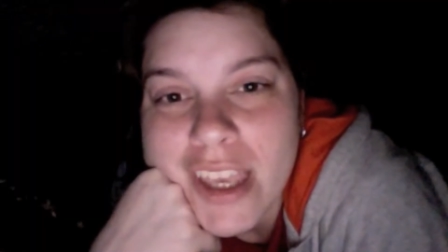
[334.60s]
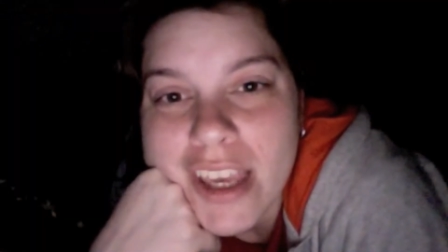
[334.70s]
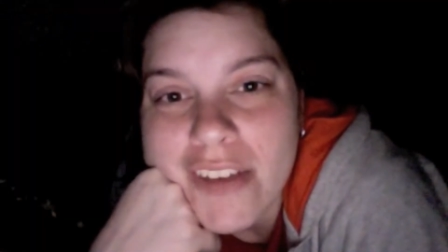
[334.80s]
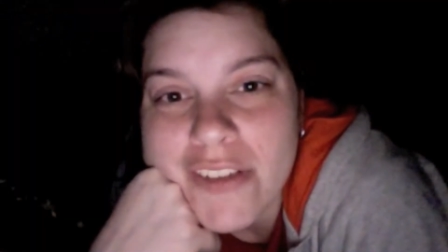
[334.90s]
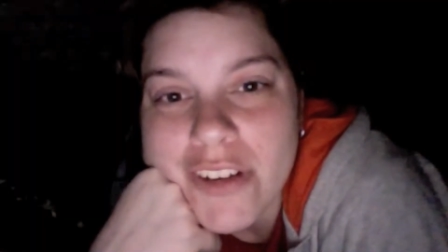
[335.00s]

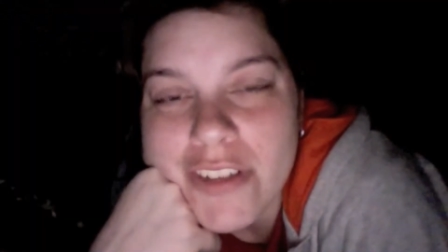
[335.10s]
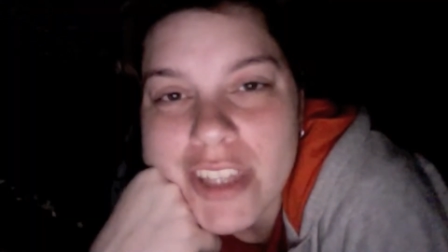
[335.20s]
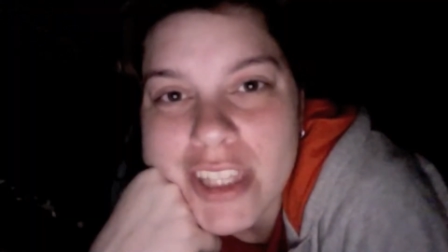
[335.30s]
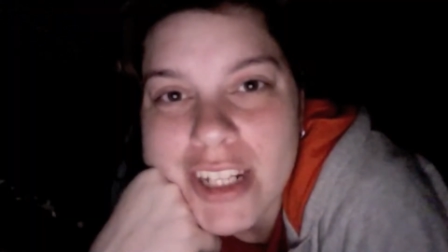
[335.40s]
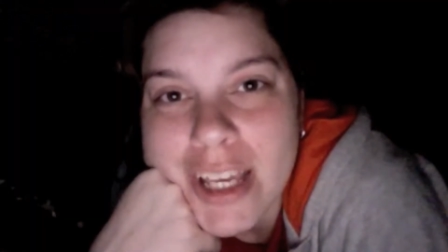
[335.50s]
After
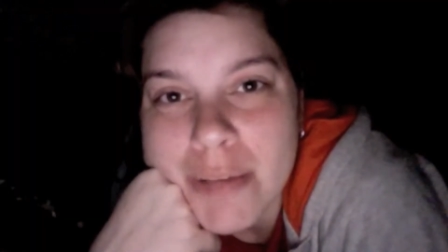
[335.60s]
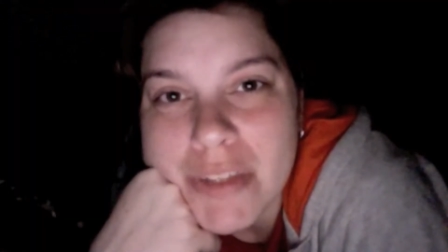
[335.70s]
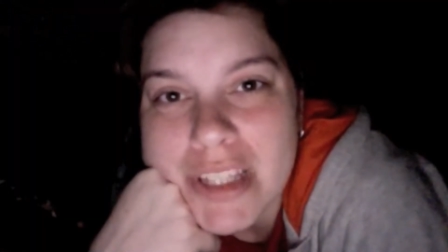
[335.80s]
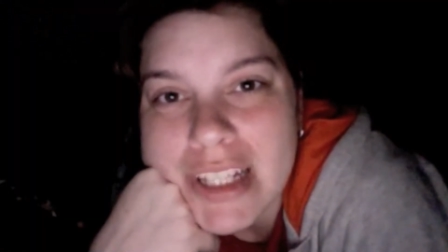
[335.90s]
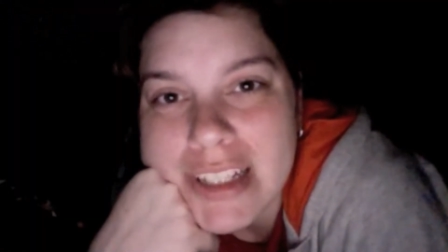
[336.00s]
everything that
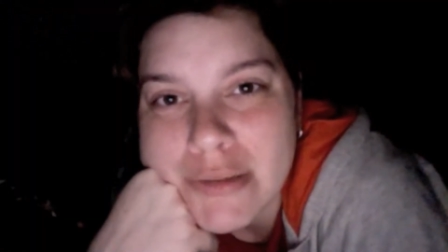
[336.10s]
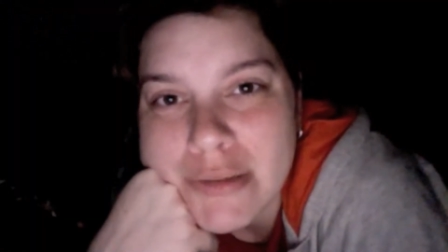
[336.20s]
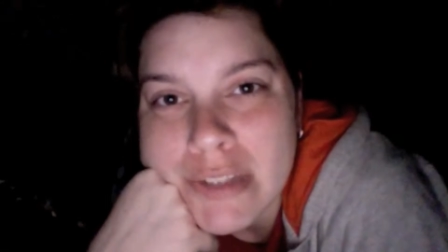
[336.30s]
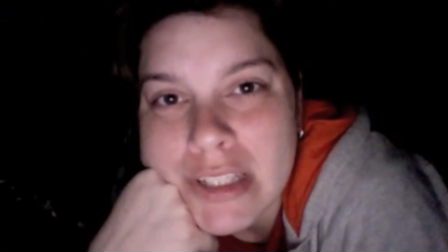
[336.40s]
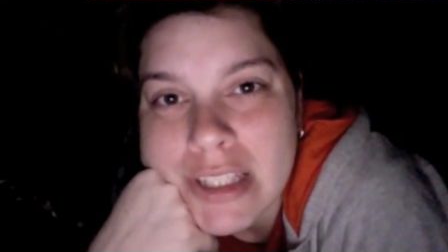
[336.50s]
happened last
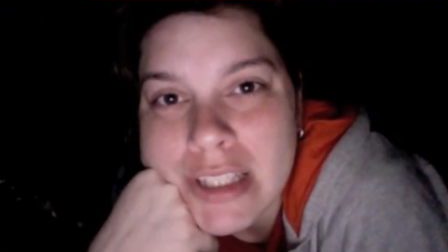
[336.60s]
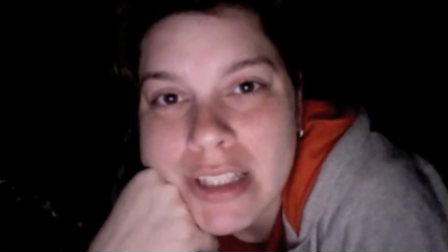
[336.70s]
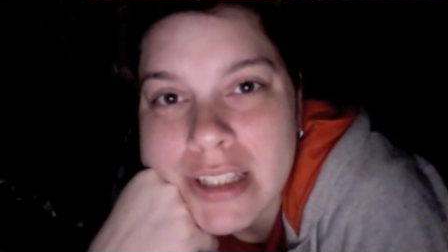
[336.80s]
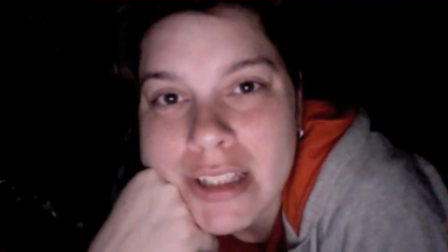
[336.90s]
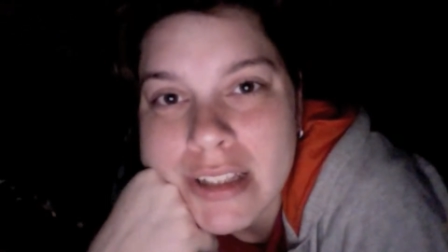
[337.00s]
week
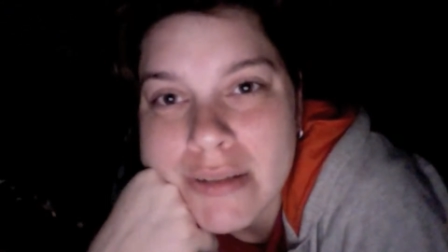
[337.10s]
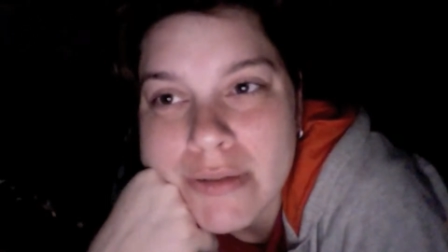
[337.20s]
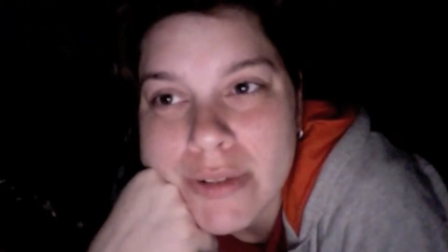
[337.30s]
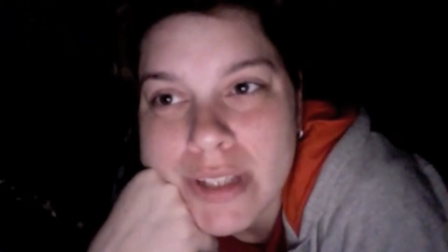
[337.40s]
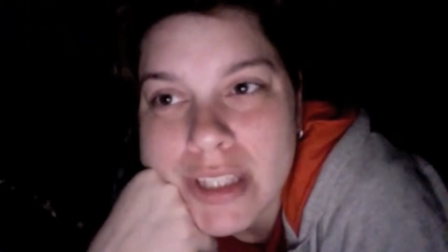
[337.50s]

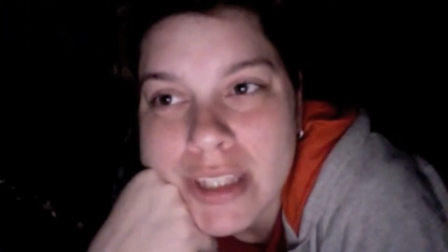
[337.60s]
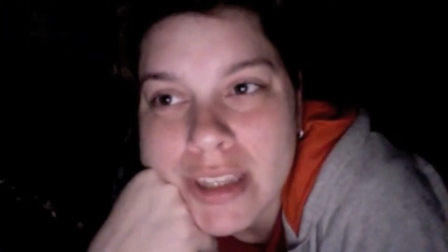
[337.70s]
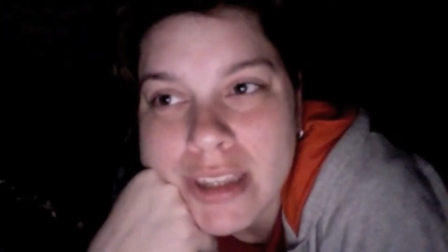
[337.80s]
with